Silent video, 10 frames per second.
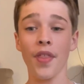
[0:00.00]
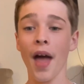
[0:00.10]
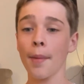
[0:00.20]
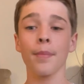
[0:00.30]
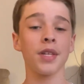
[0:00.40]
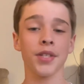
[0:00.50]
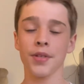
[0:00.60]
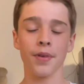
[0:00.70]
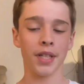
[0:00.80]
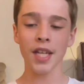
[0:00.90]
That is
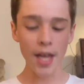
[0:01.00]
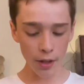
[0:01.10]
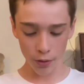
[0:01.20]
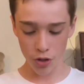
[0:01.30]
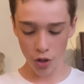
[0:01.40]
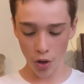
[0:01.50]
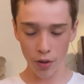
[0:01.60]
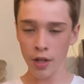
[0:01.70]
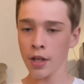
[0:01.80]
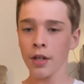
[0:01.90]
a killer song.